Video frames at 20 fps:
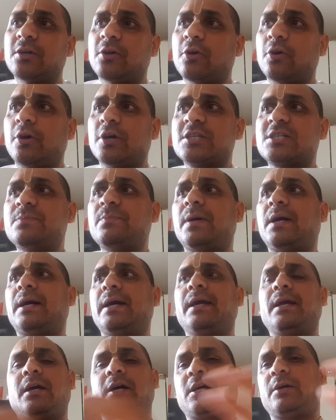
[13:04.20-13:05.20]
caused
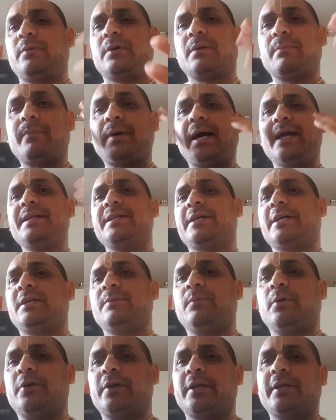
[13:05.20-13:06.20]
by our mind
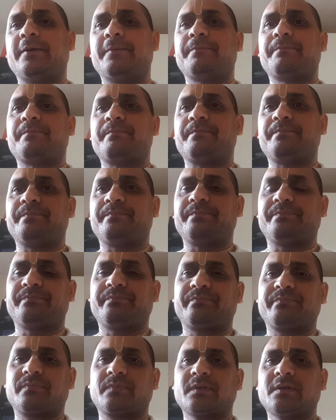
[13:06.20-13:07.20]
and body.
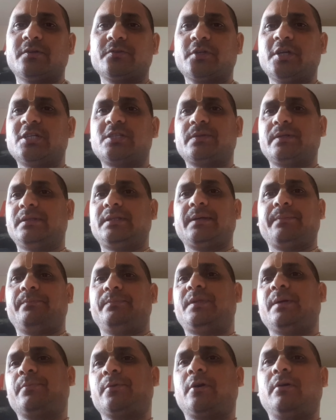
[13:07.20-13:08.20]
So it's
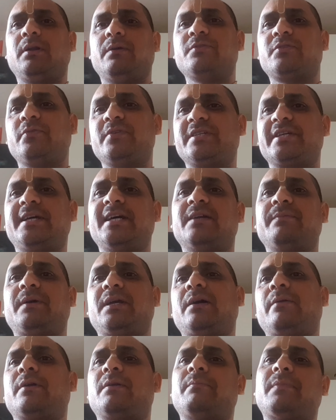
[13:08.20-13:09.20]
the problems which you get by
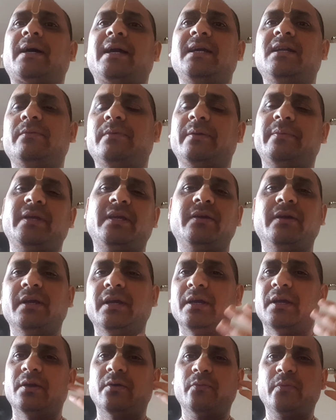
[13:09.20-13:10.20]
our mind. Maybe
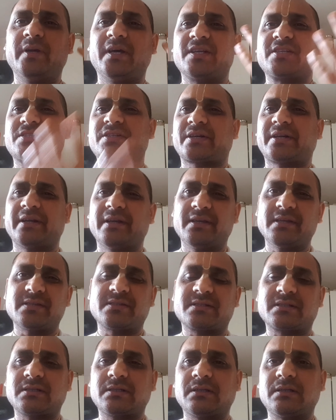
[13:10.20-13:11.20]
we are
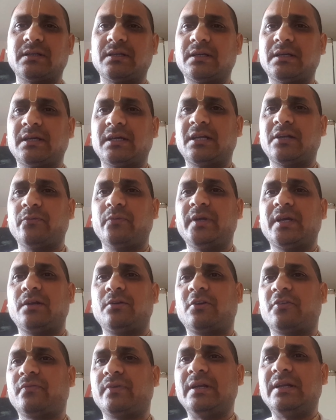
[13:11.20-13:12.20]
stressed and we are
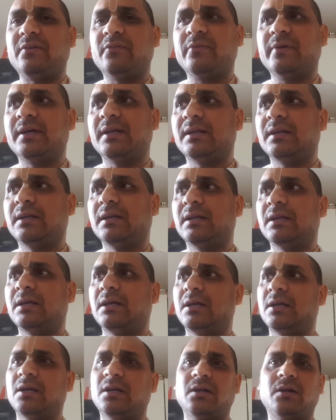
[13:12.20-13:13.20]
not feeling well,
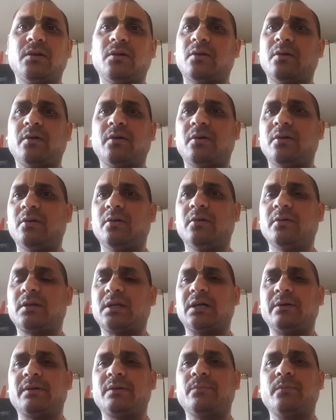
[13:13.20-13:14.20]
or
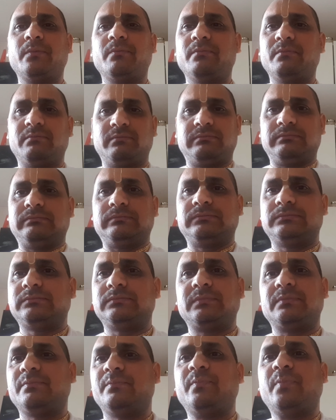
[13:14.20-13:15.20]
our
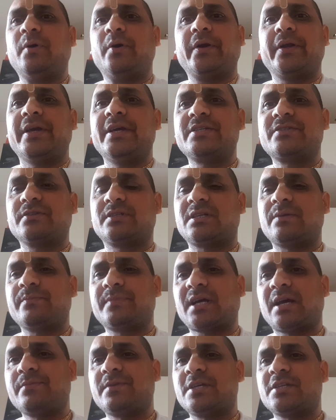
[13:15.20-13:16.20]
body is
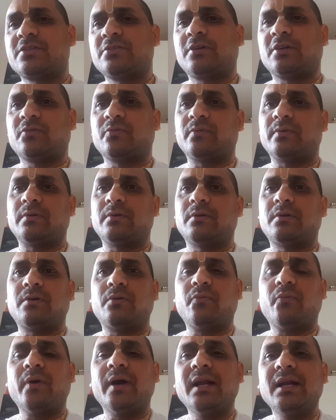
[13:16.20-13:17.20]
sometimes is not
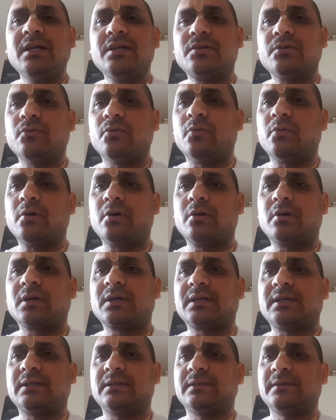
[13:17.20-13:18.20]
well to
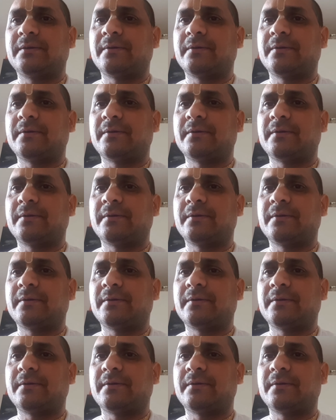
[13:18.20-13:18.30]
work,